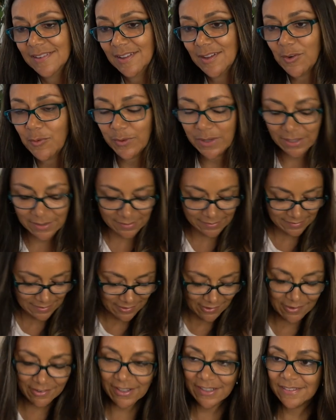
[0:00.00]
Oh, we get to
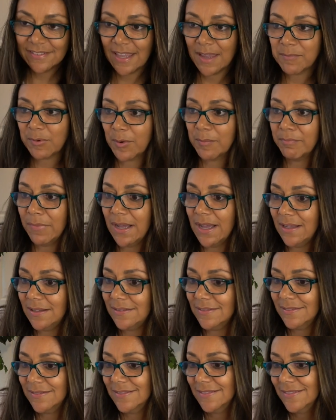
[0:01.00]
see her untape her butt.
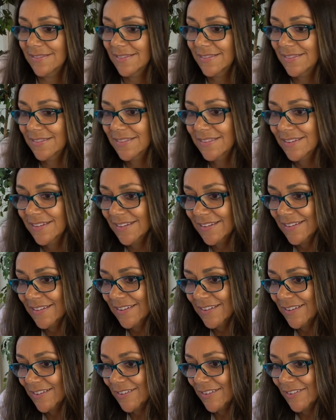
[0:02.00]

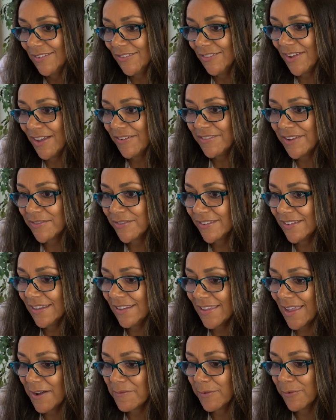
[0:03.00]
We have never
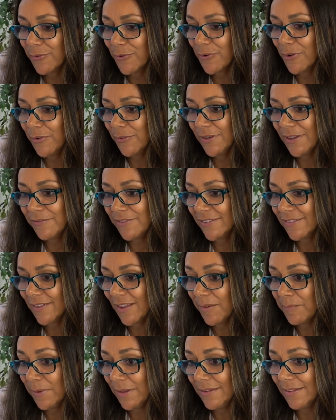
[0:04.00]
seen that before. They
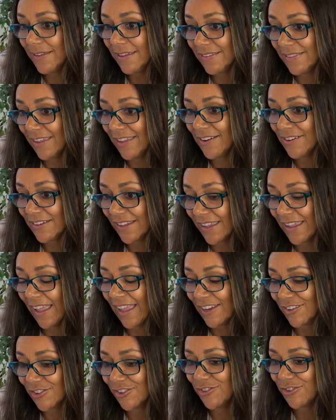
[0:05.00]
are like
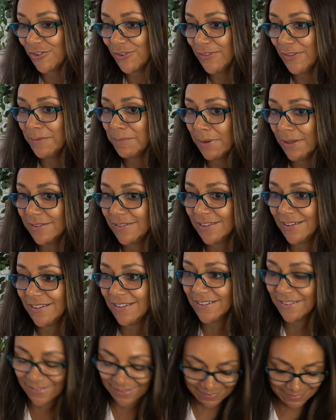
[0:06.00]
actually showing them
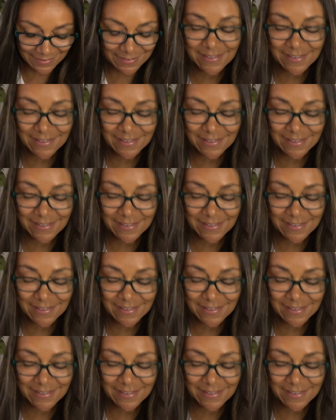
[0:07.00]
untucked.